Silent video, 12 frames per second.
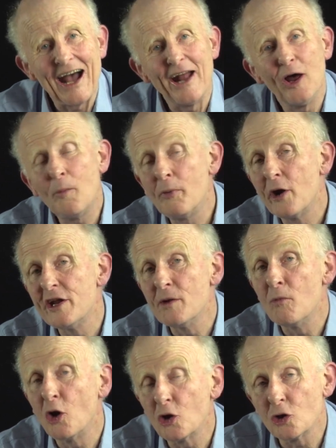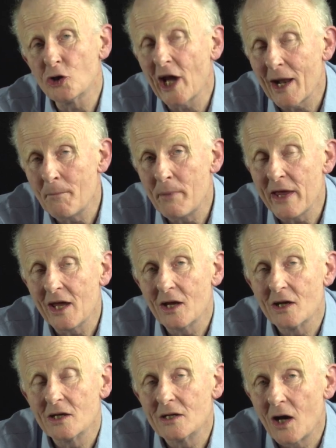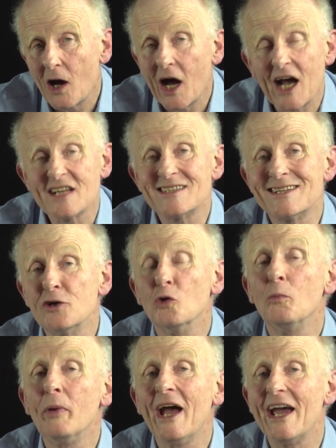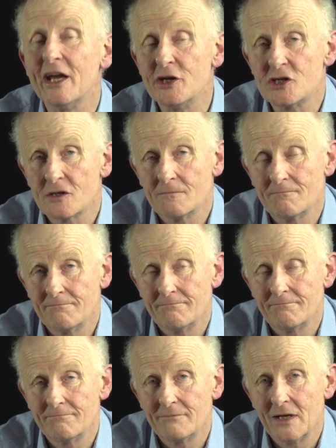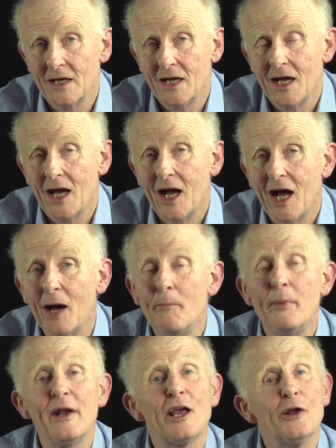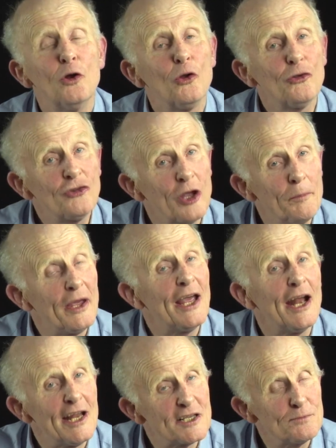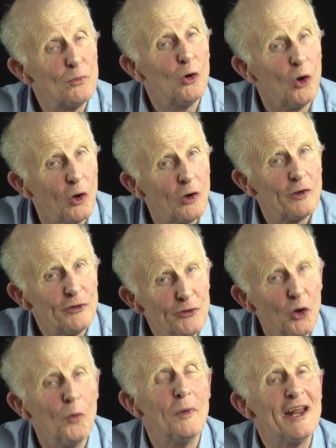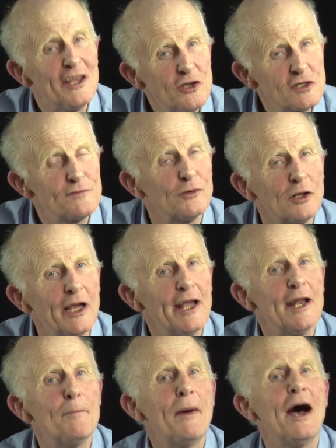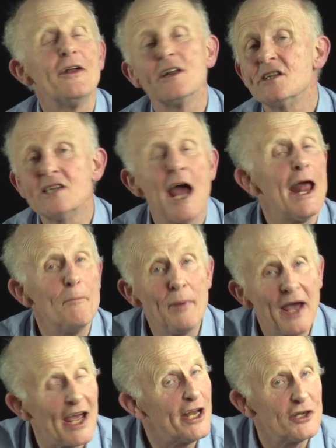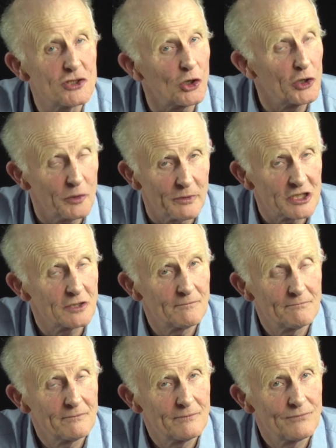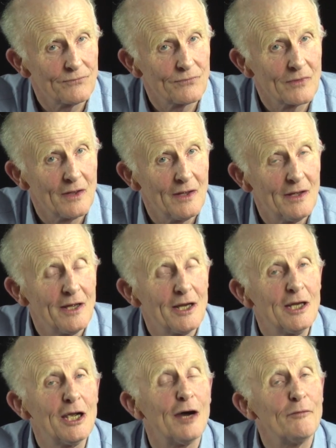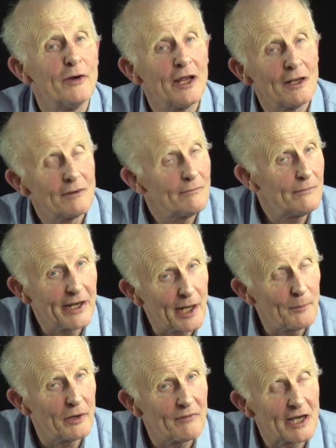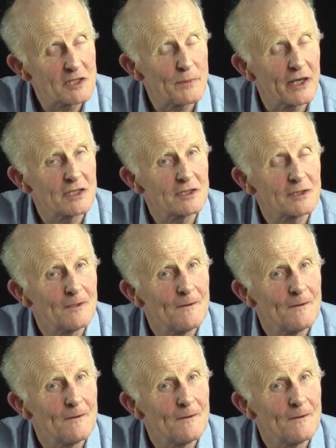An operating model can be a single page, but it can also be, and is more normally useful, in about a 10-page document, covering a number of aspects.